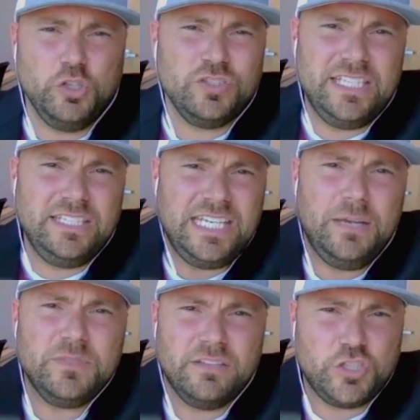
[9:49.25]
So you'll see
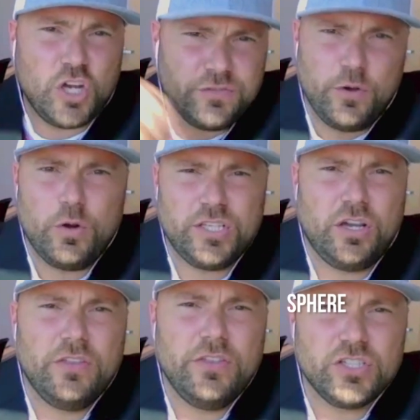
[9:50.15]
teams that just
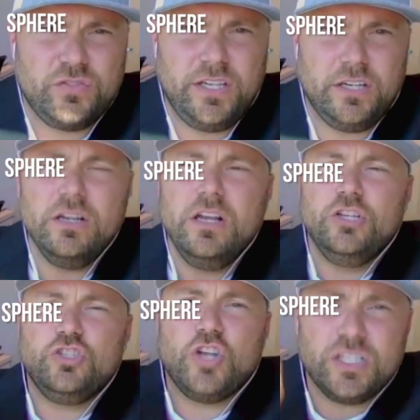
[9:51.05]
focus on their
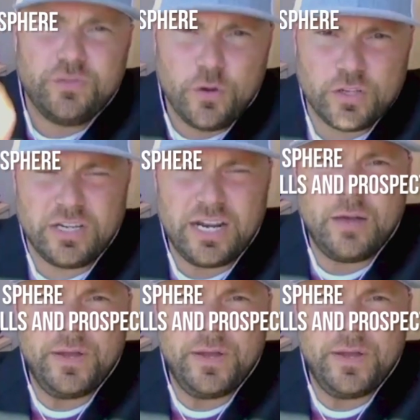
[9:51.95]
sphere, just focus